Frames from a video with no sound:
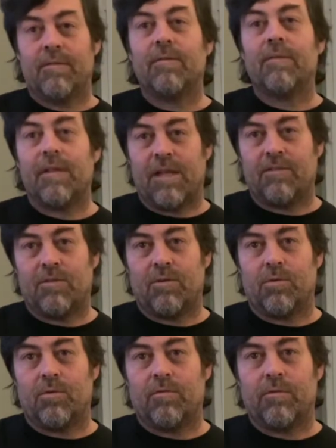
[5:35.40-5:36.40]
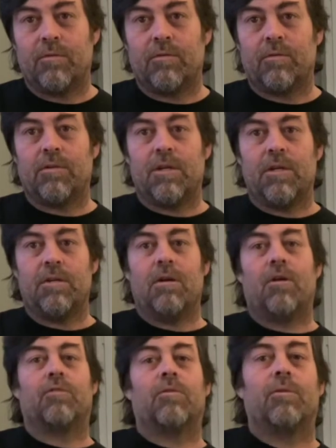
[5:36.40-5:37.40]
That's the groove. Okay, I'll
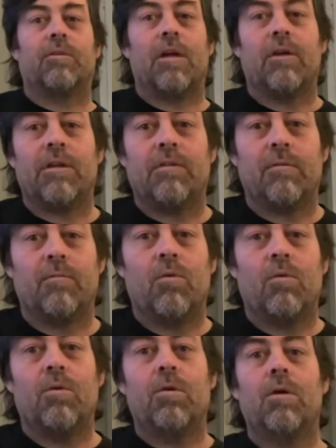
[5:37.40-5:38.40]
slow it down even more.